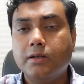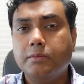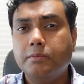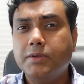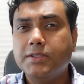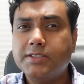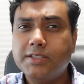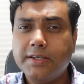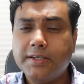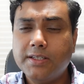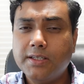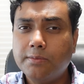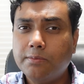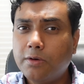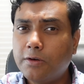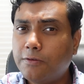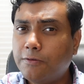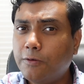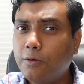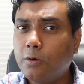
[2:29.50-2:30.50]
Mistake
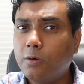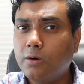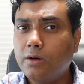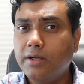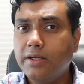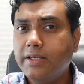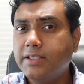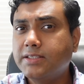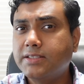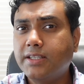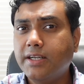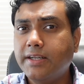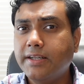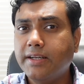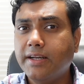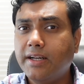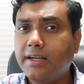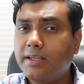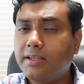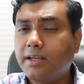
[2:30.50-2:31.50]
number 4 is getting
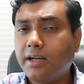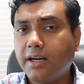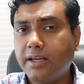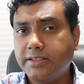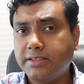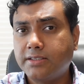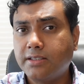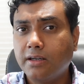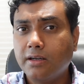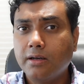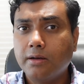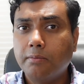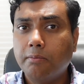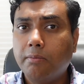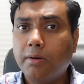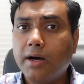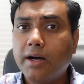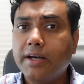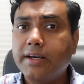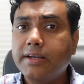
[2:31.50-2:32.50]
enticed
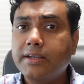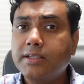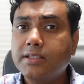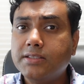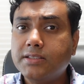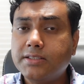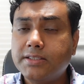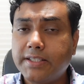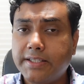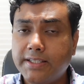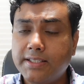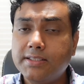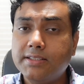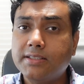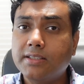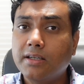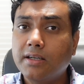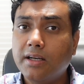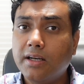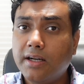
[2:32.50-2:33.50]
by
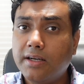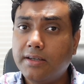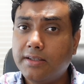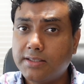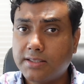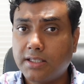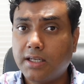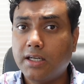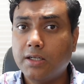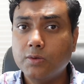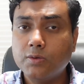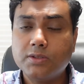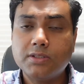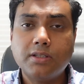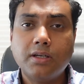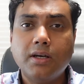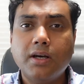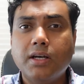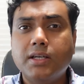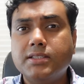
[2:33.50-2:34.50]
sales and discounts.
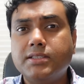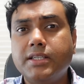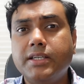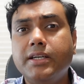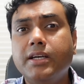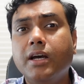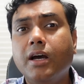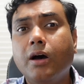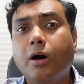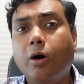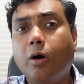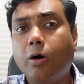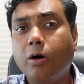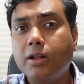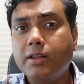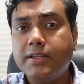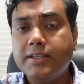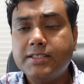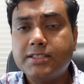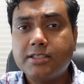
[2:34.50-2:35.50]
See,
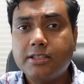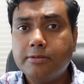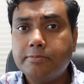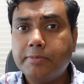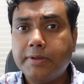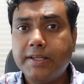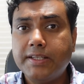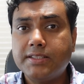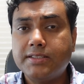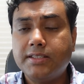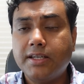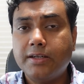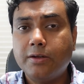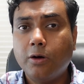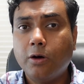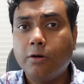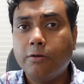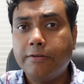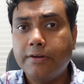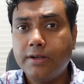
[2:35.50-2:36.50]
all these companies that
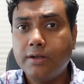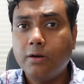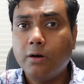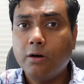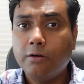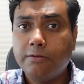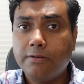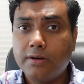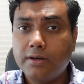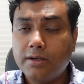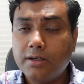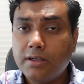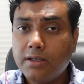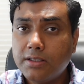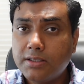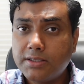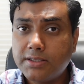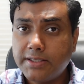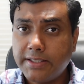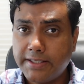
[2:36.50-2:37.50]
often offer
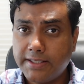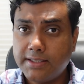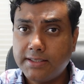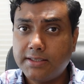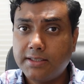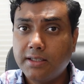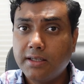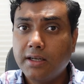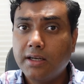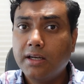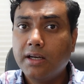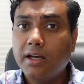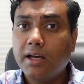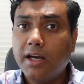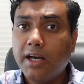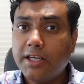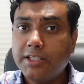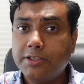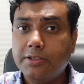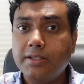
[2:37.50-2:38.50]
sales
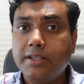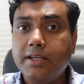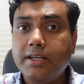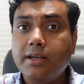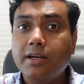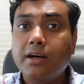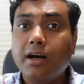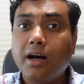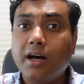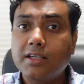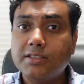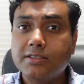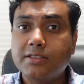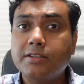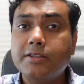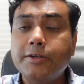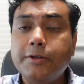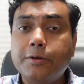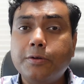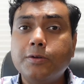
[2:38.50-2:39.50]
actually
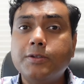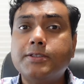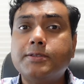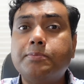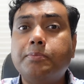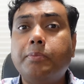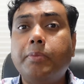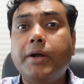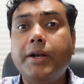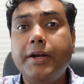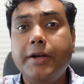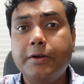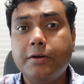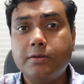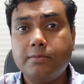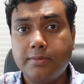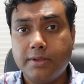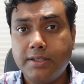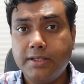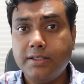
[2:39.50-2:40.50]
asking you to spend your
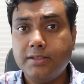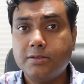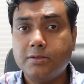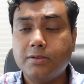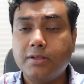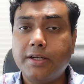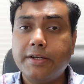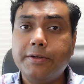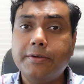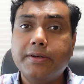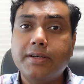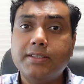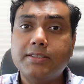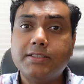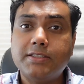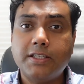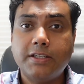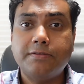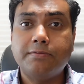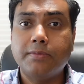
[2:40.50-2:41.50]
money so that you can
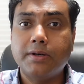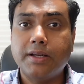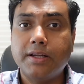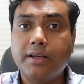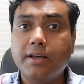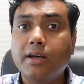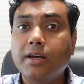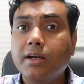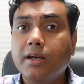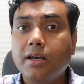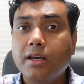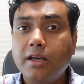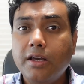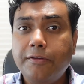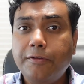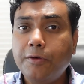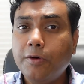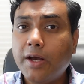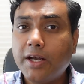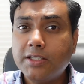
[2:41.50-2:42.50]
save money.
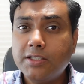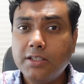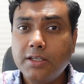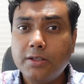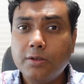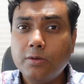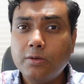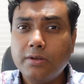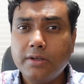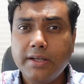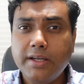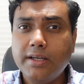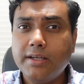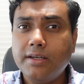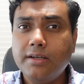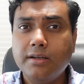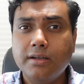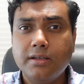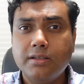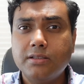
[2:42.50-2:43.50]
If you actually don't need
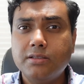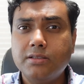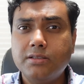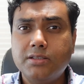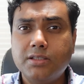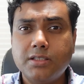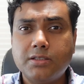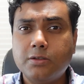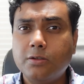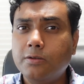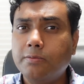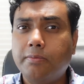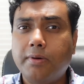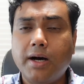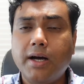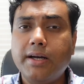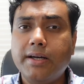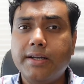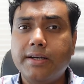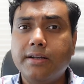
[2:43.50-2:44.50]
it, just don't
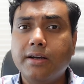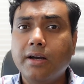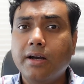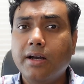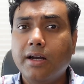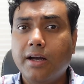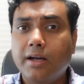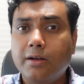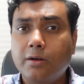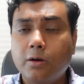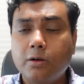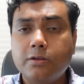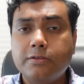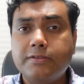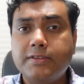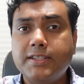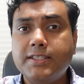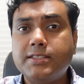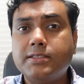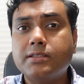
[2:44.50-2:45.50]
buy it. A lot of
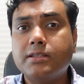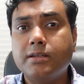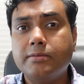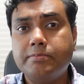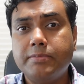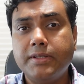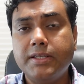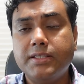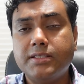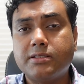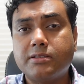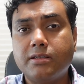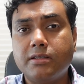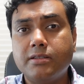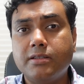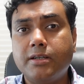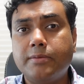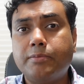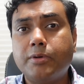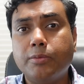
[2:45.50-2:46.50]
these companies run
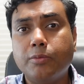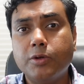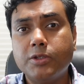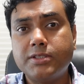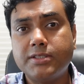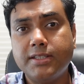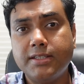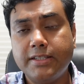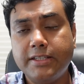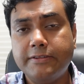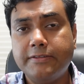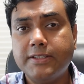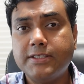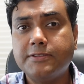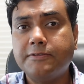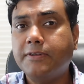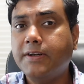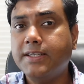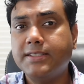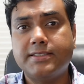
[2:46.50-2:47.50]
their promotional events.
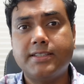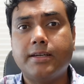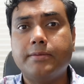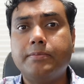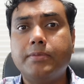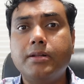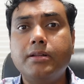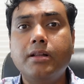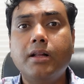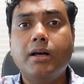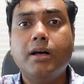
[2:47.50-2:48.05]
For example,